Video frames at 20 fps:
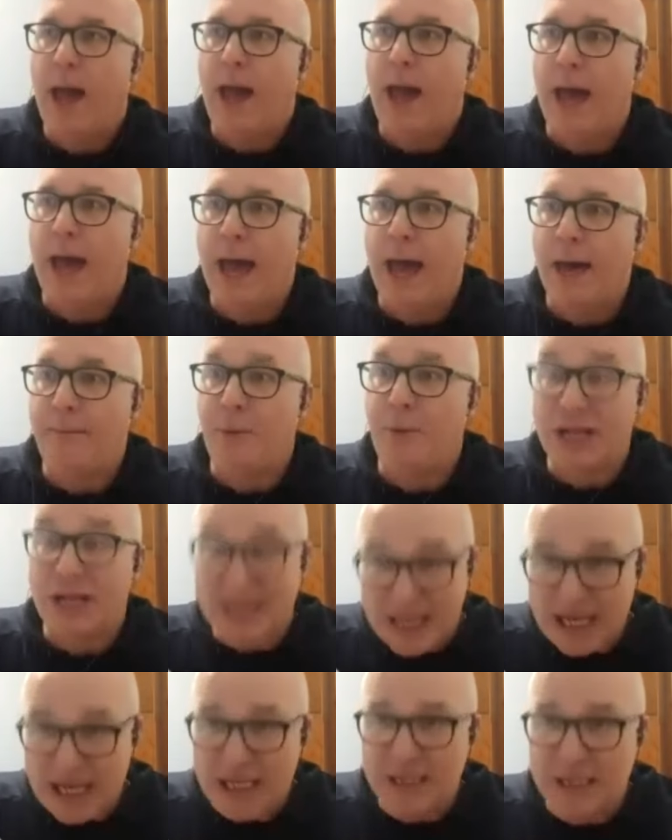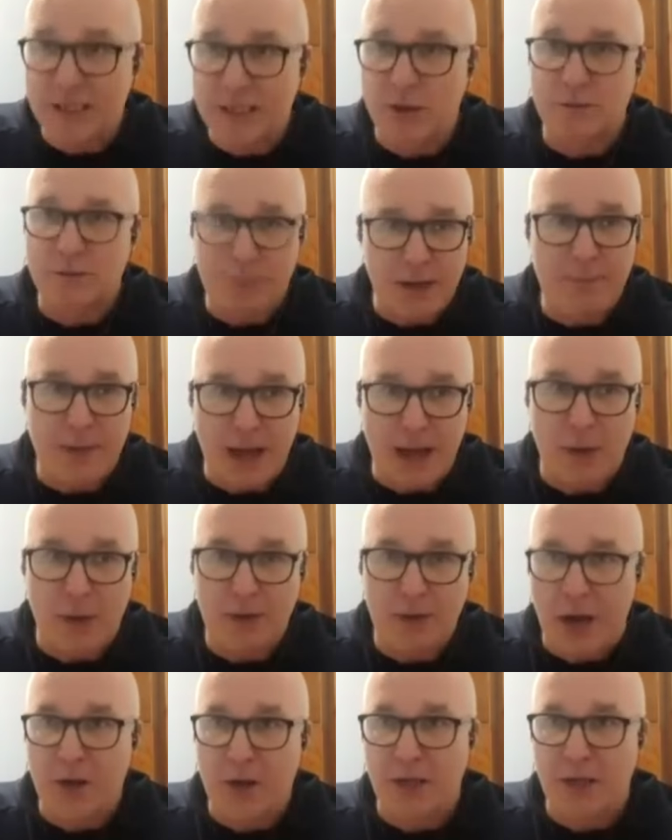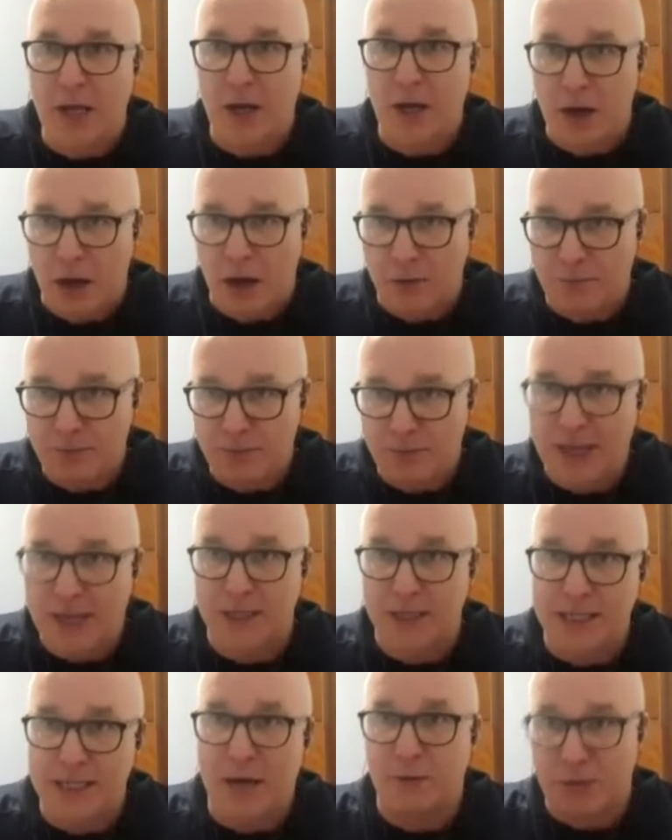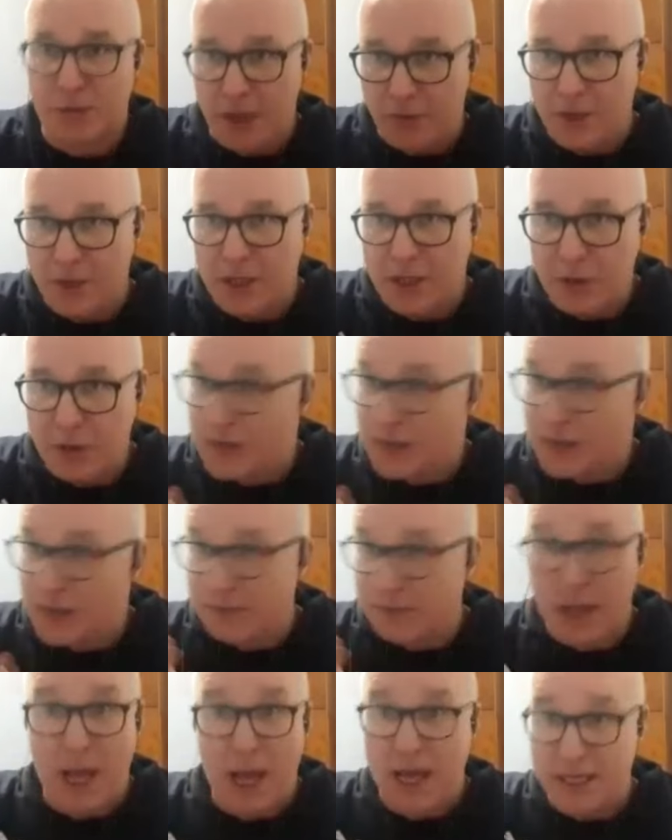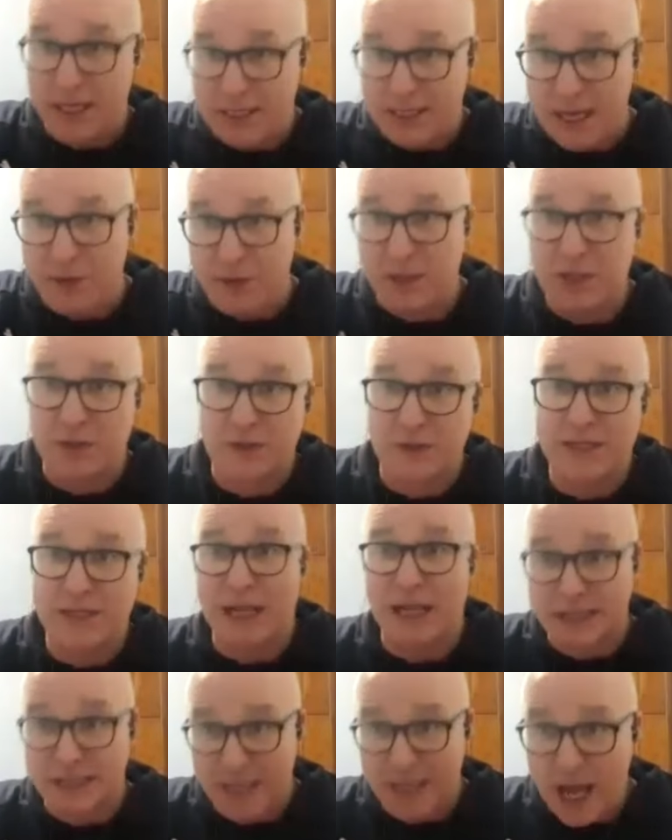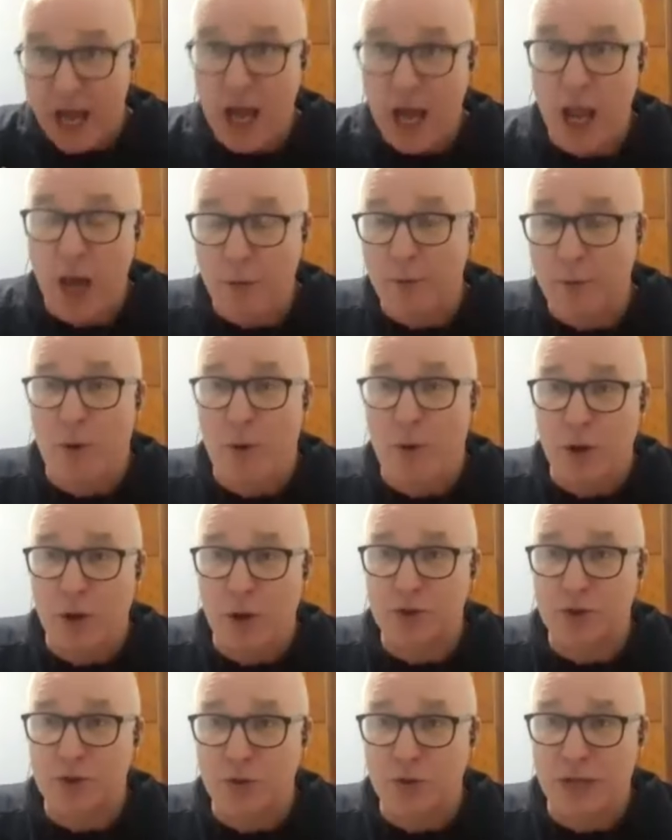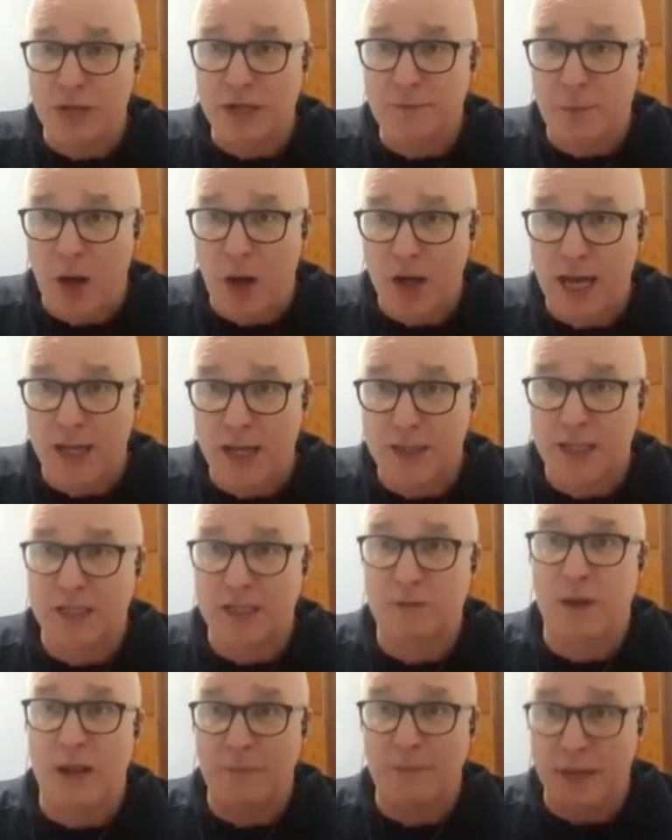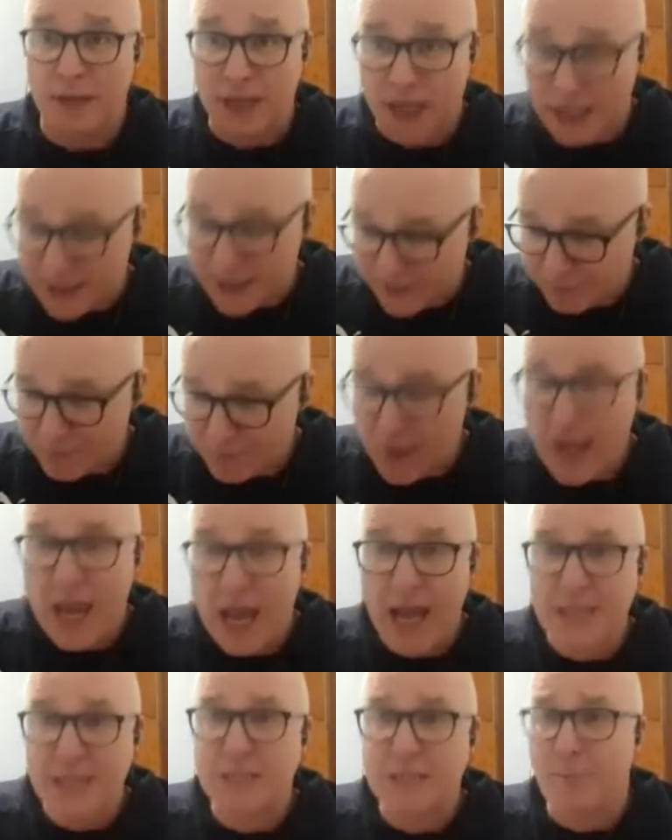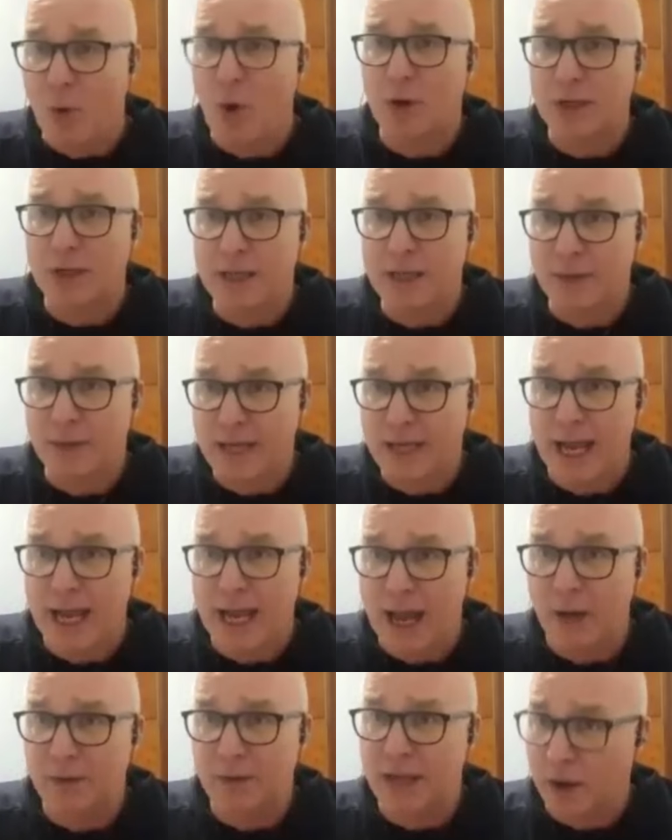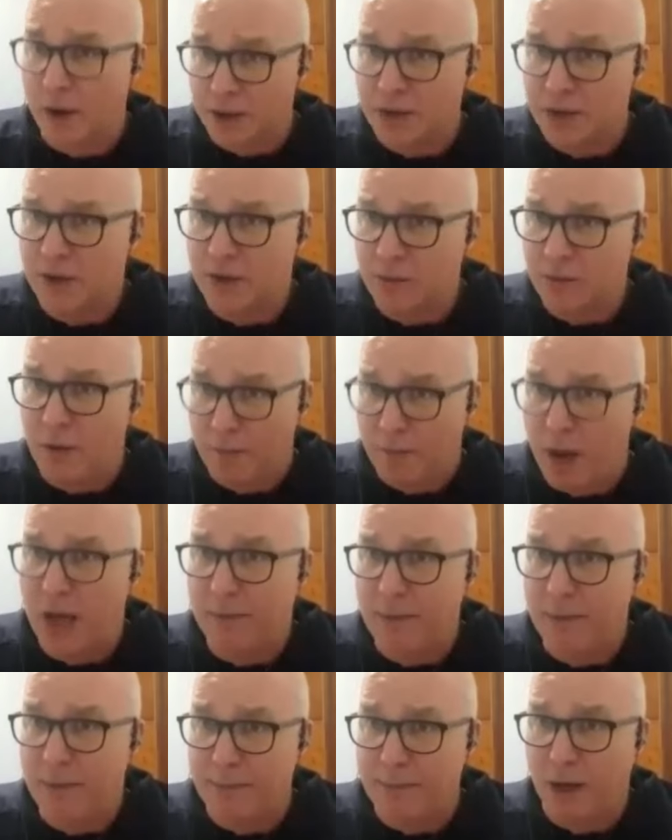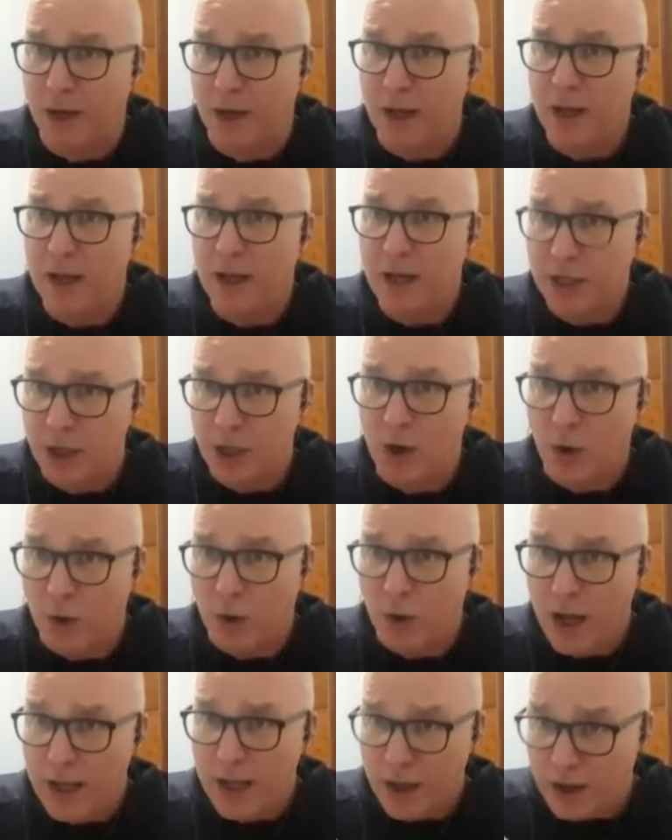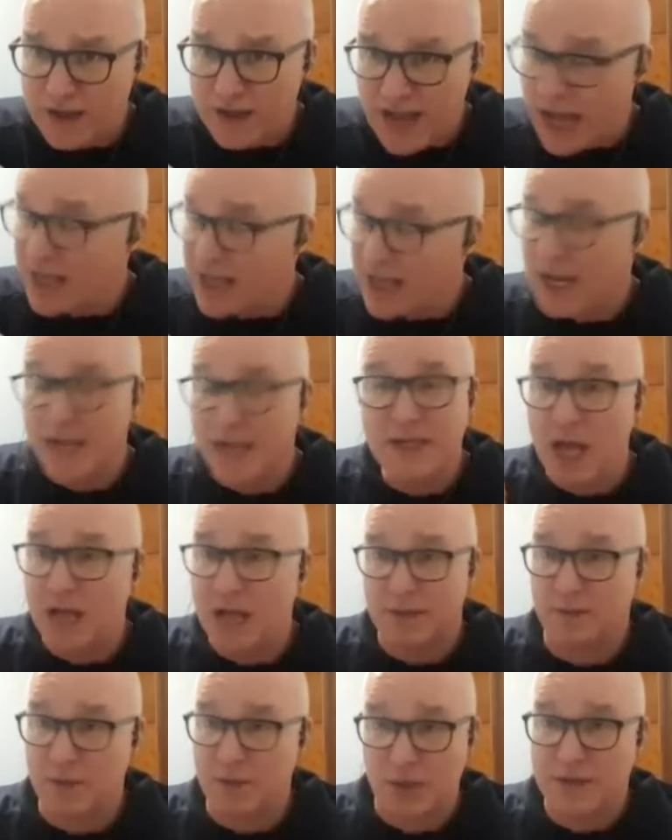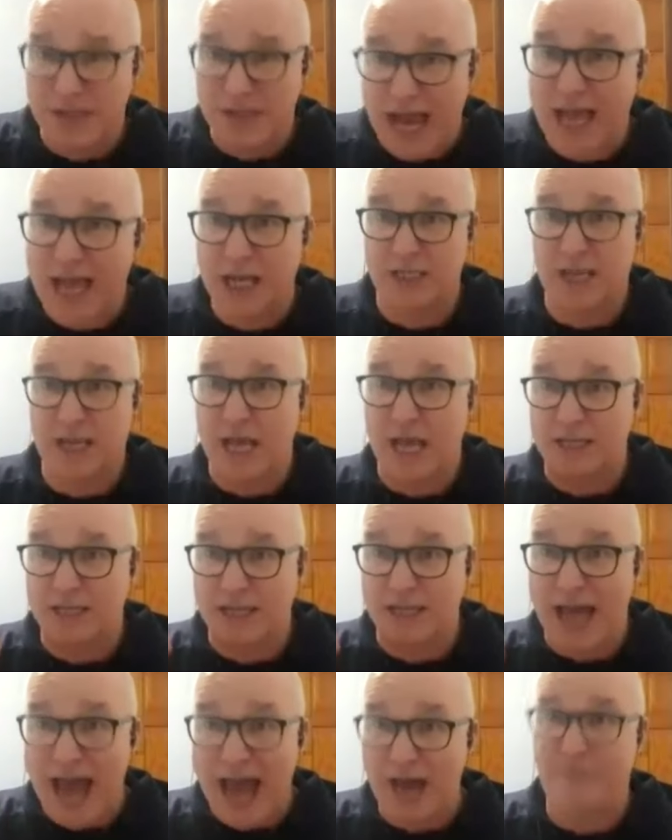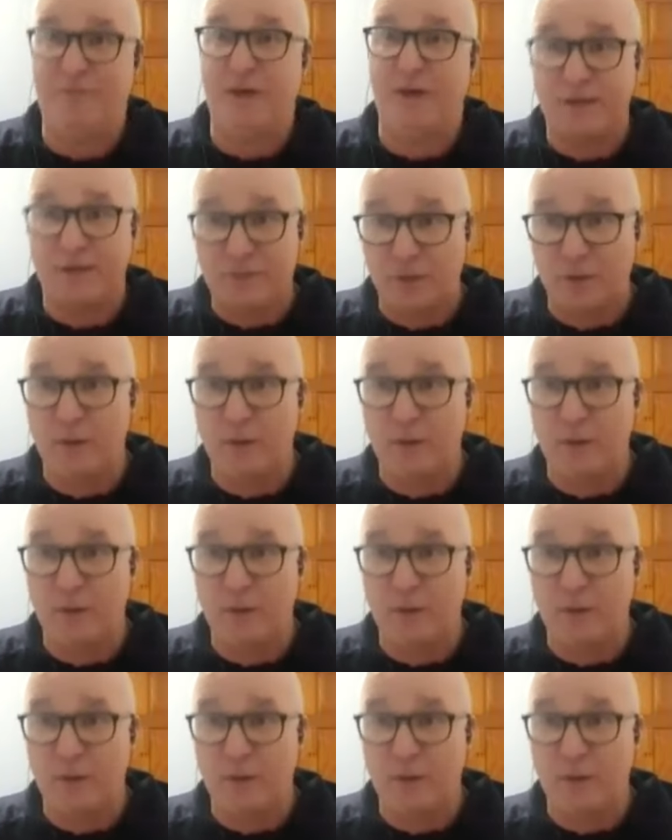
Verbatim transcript: Uh, but at least there's people out there that are, are, getting it out there, including I'm delighted now that yourselves, along with Paul, are doing this podcast as well, because it's important that we get out there and just remind people. You know, yeah. there's and it's not just saying this as an advocate for